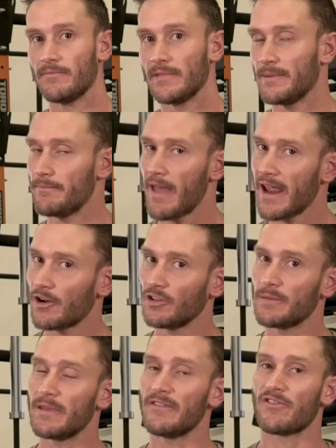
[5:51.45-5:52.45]
It might
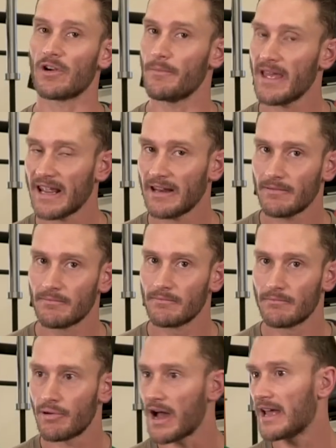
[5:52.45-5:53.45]
only be for a minute,
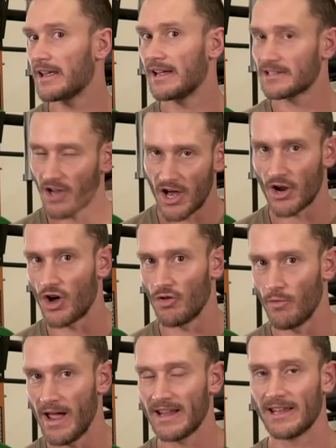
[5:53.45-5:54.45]
but it's on all the
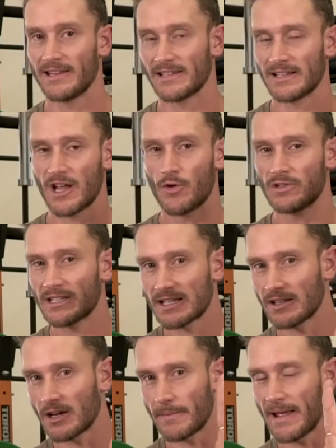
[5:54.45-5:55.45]
way. It doesn't go just
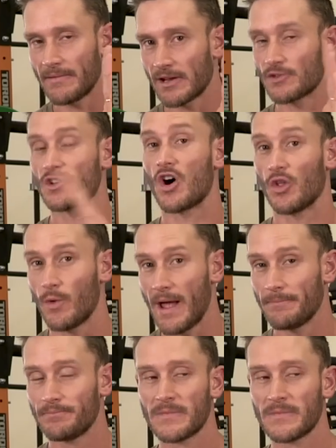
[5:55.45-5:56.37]
a little bit, it goes all the way.